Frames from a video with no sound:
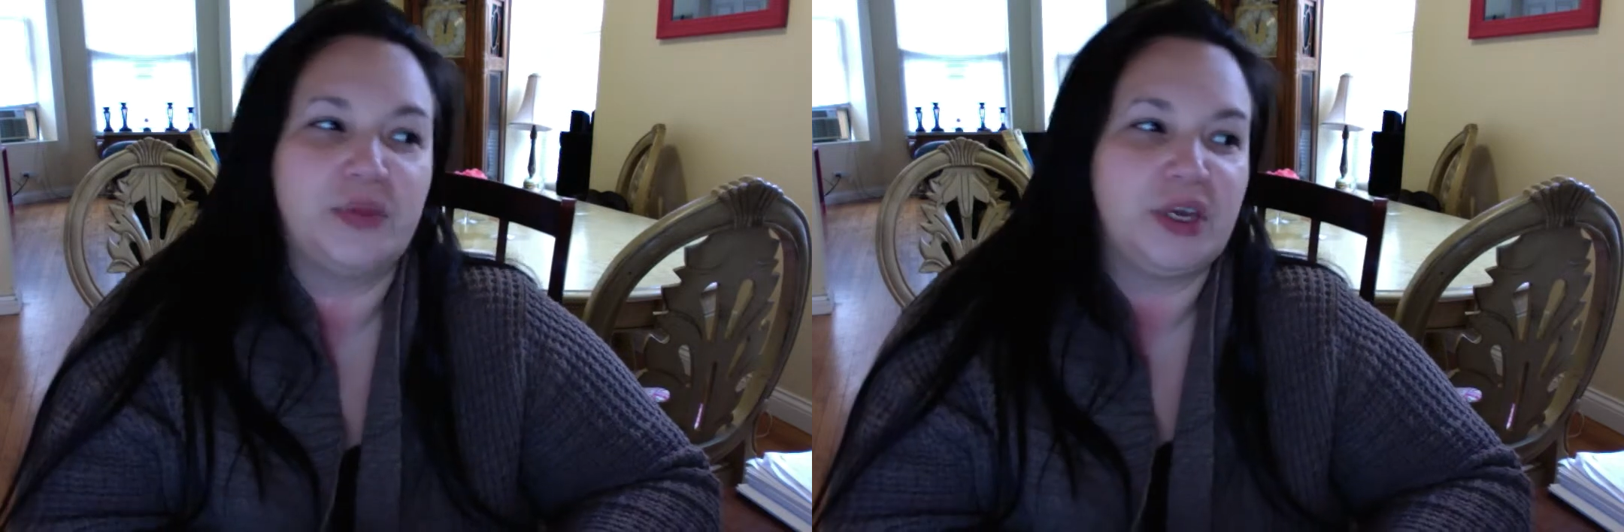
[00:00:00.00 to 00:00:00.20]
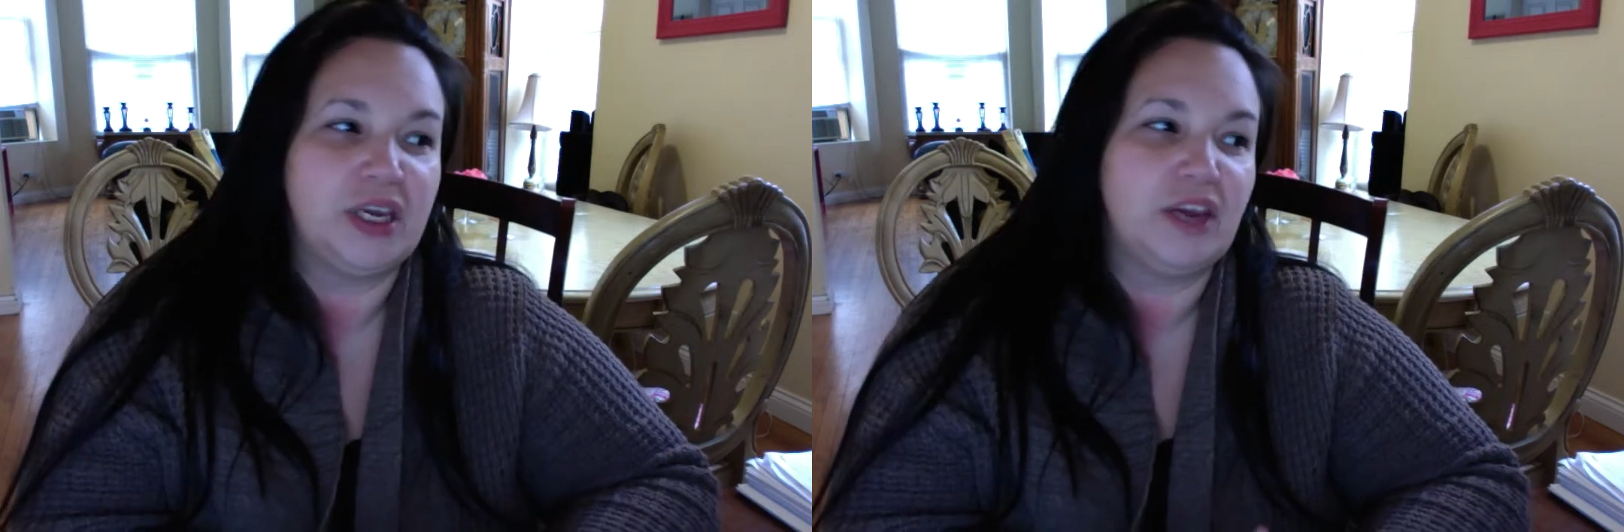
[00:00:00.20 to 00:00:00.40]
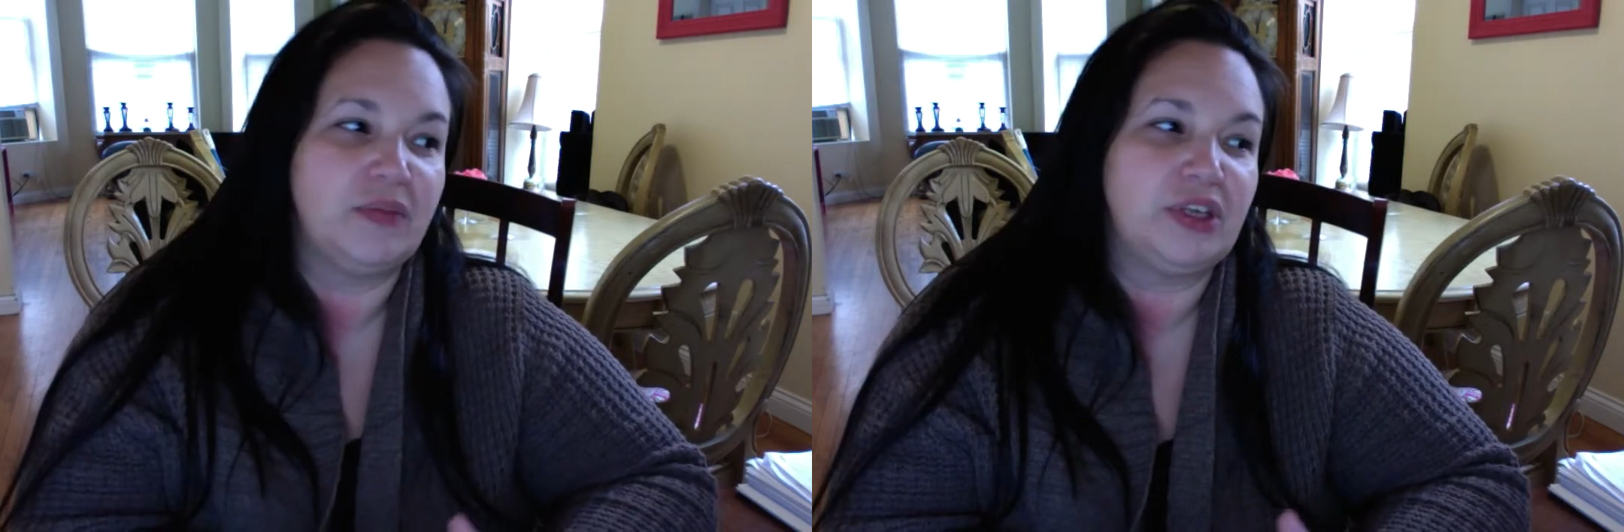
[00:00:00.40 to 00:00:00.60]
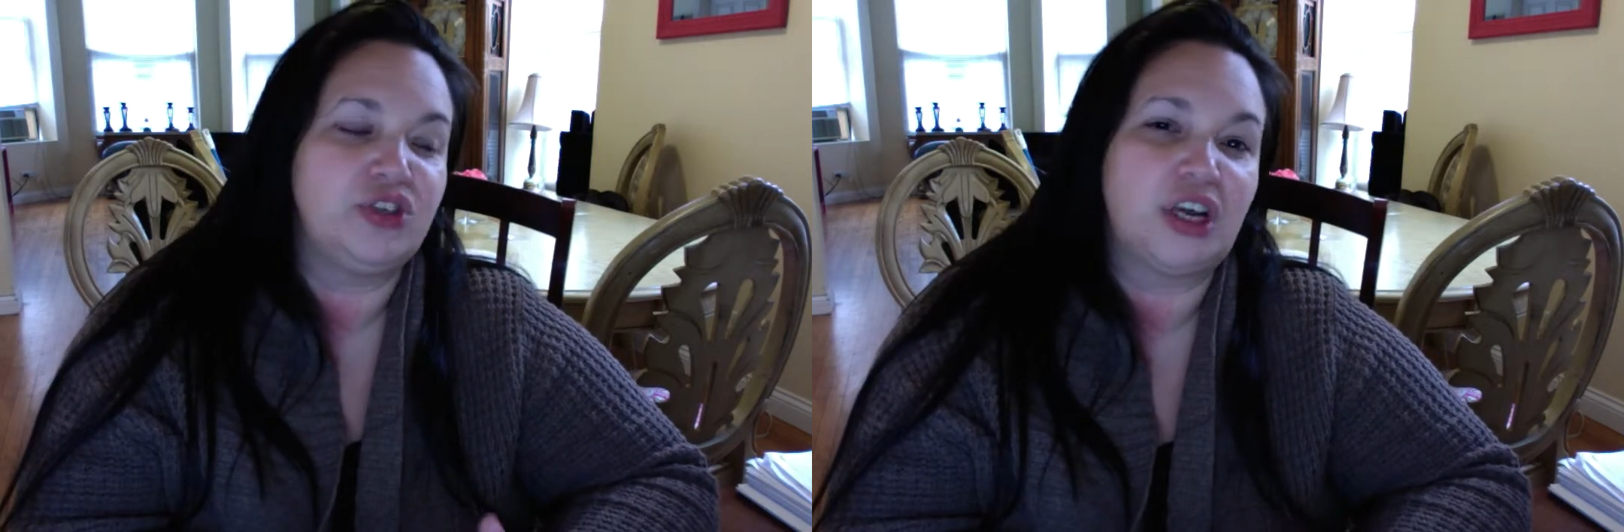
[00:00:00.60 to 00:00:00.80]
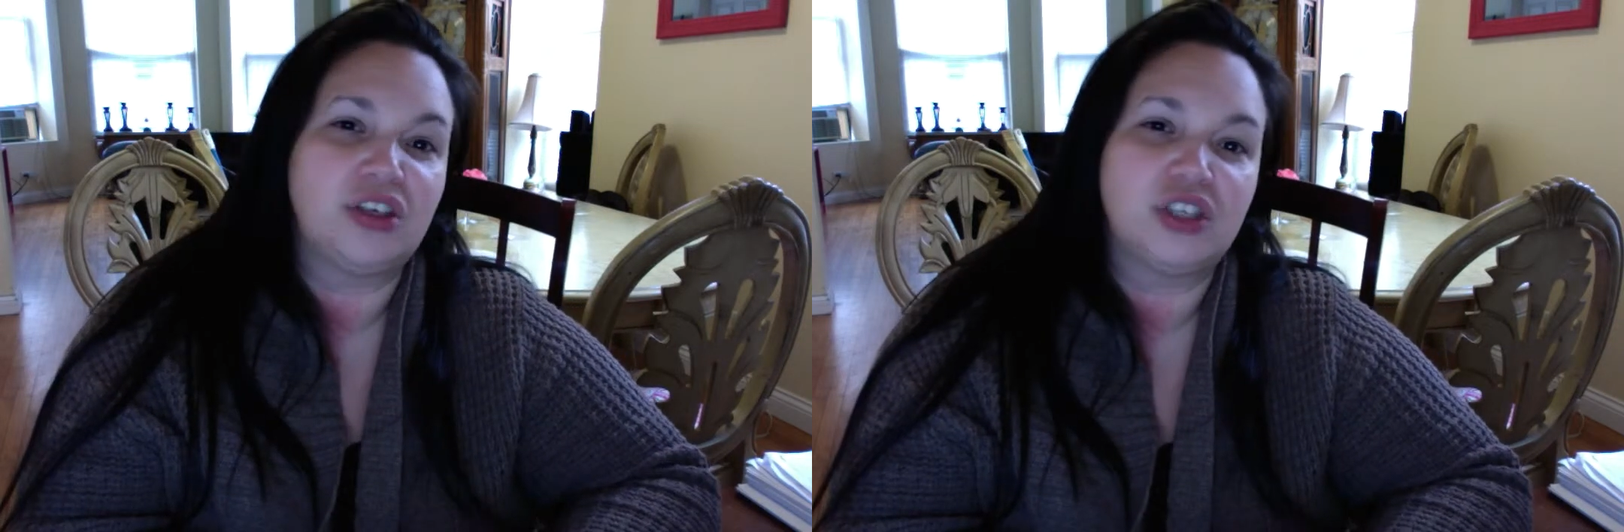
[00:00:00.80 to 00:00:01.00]
They gave me
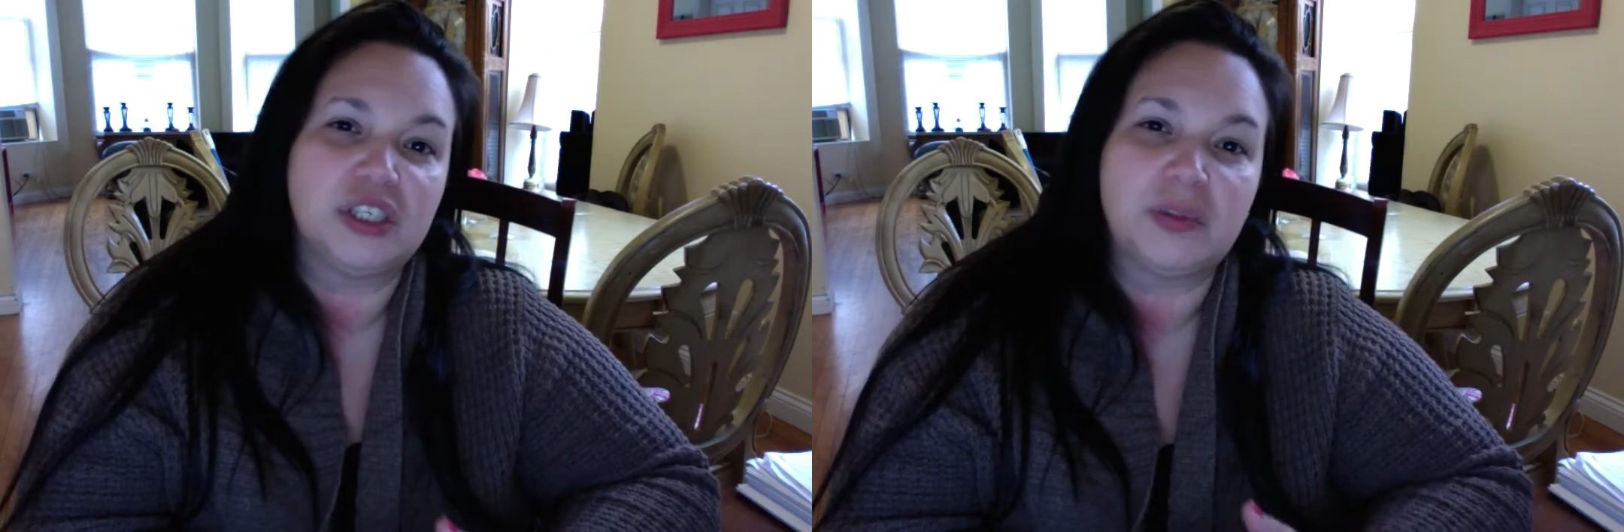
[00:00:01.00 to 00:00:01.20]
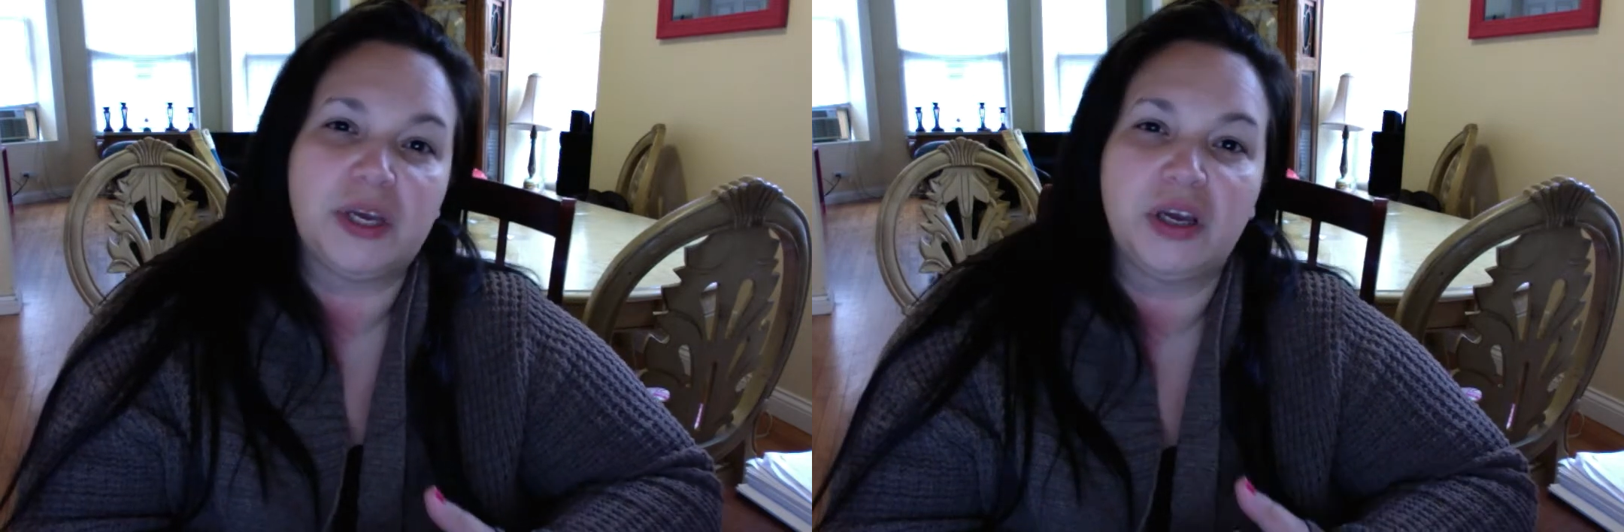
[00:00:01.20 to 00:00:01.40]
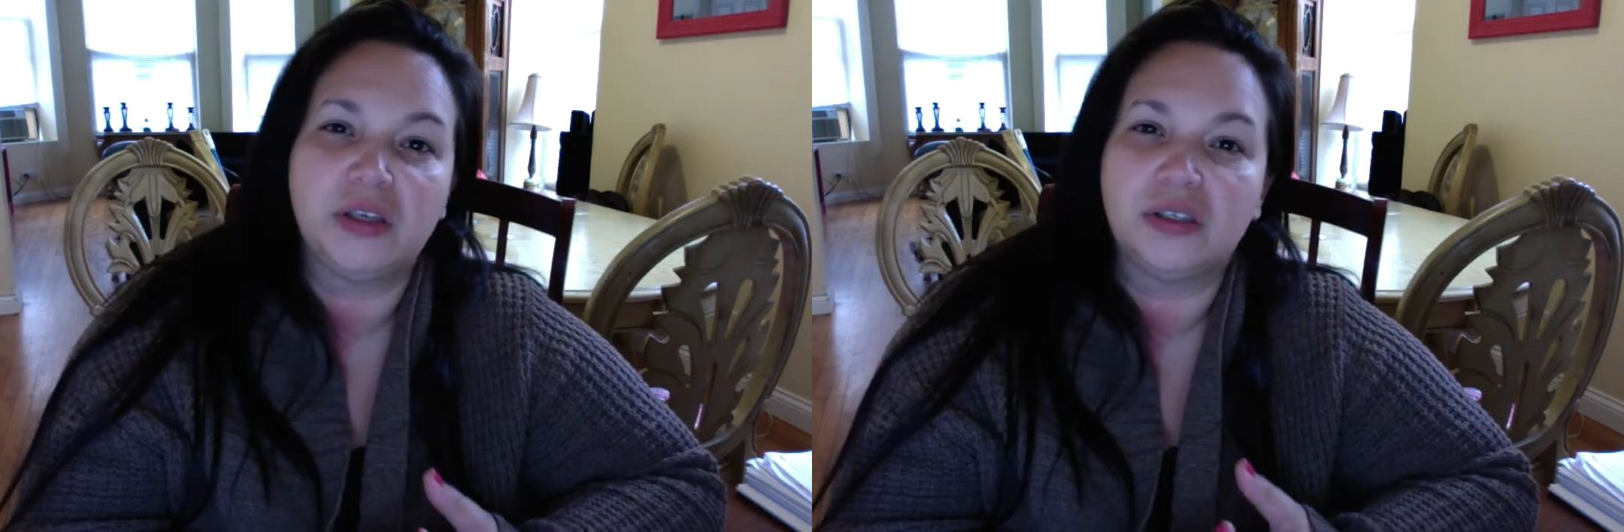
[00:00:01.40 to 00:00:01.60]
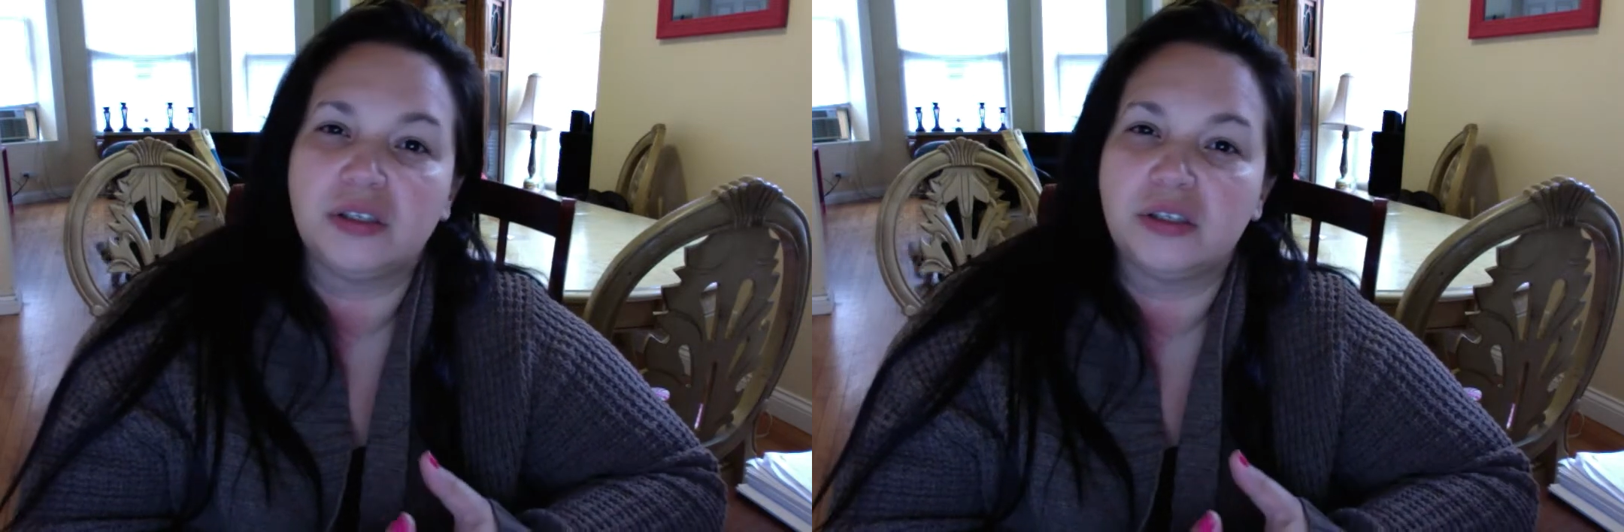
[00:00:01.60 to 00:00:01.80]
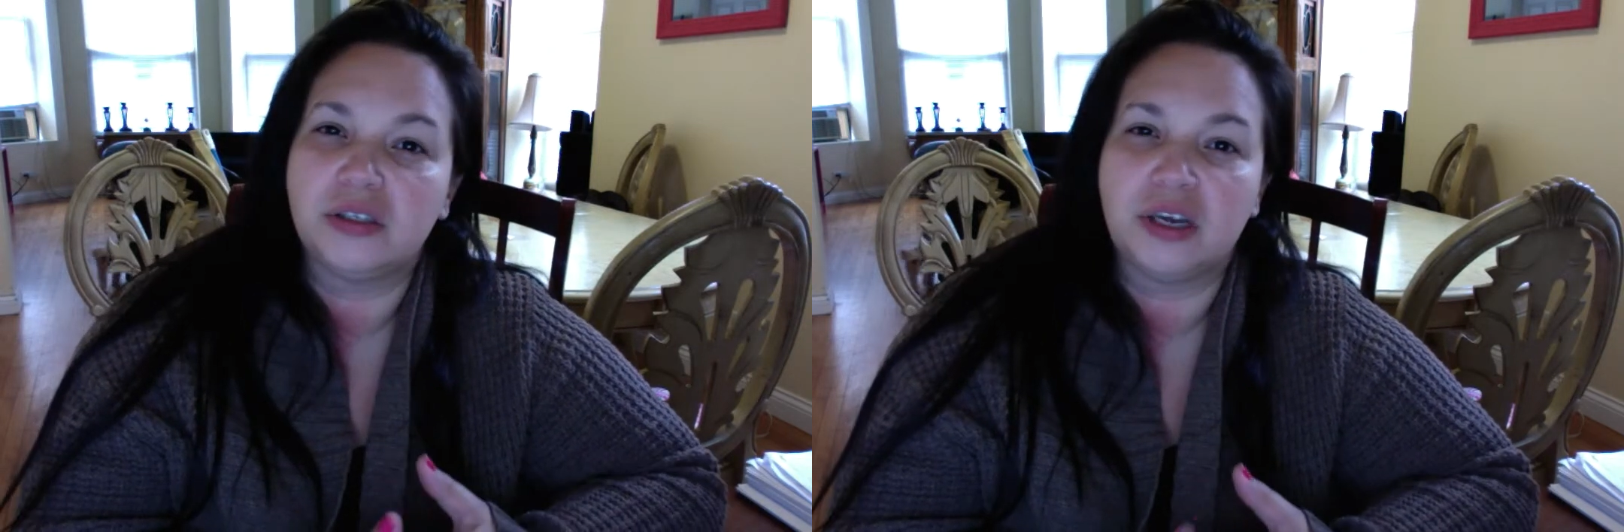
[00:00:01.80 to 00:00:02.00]
injections because